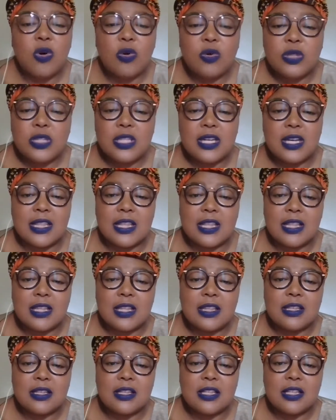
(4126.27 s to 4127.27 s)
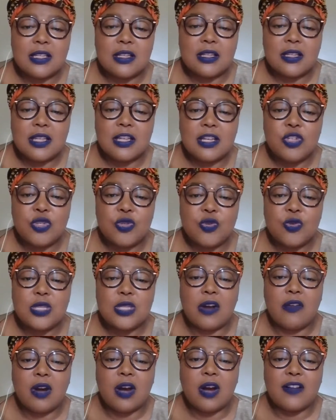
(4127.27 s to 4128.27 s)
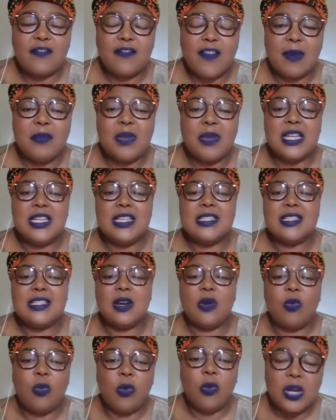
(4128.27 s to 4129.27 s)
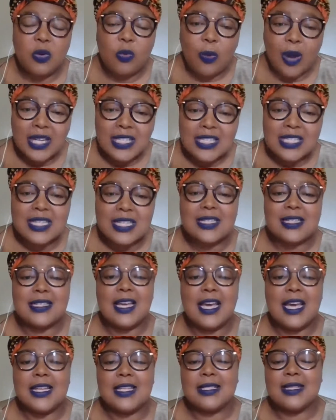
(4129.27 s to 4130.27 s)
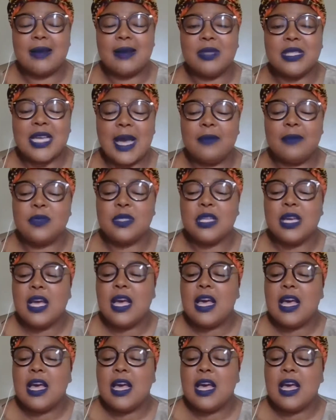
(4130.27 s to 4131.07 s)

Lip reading: the issues around families and what is said sometimes,